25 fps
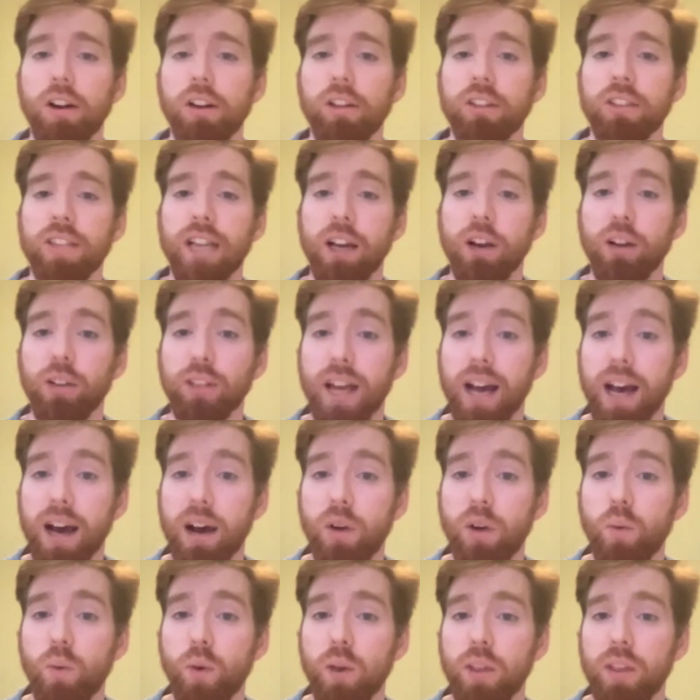scale
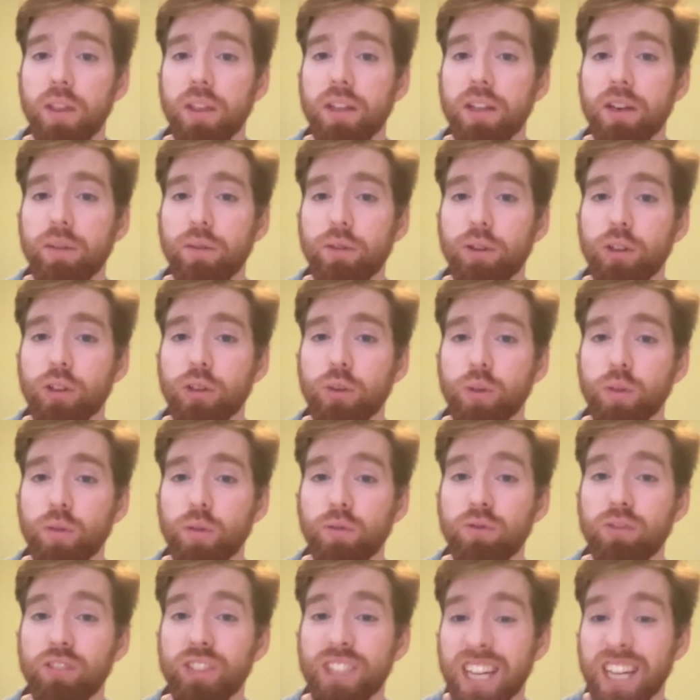now, with the different sort
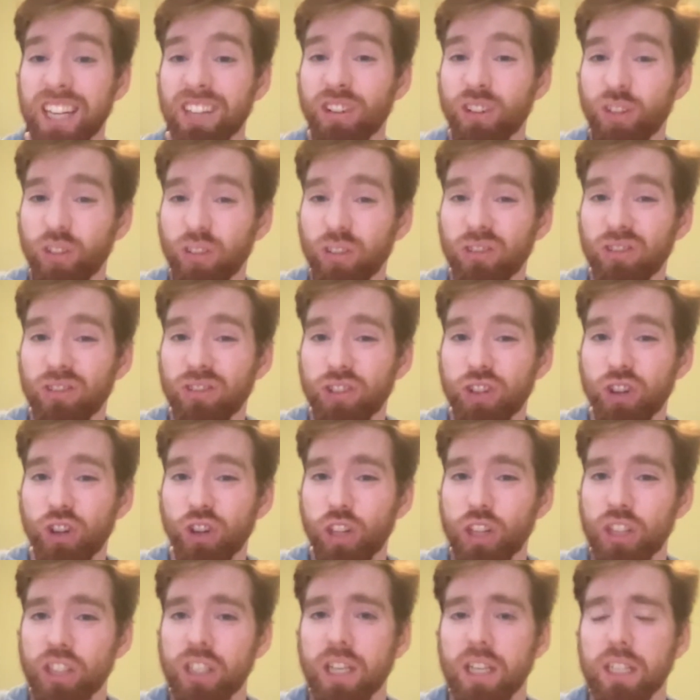of signals,
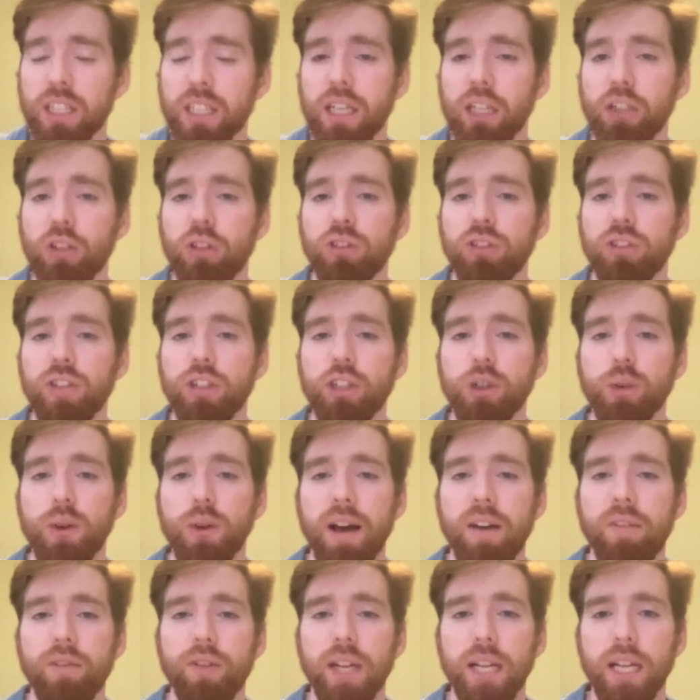journalistic signals that you
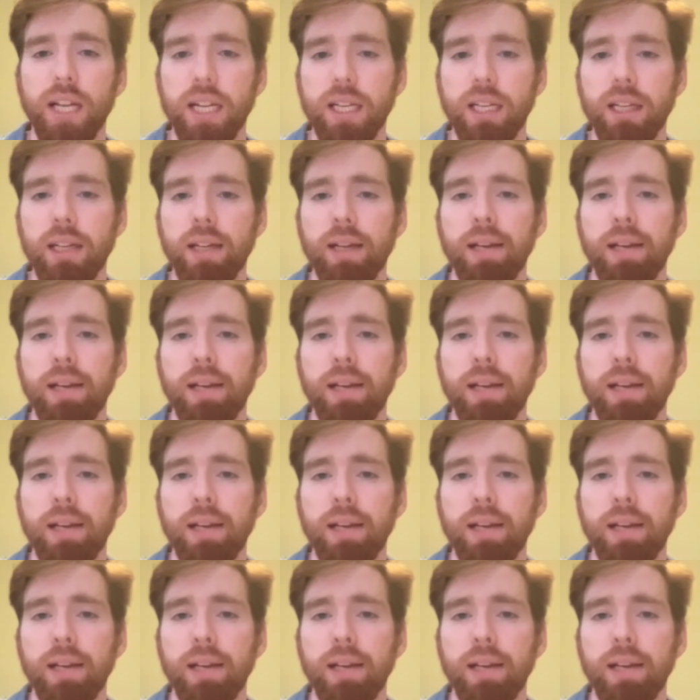have in it.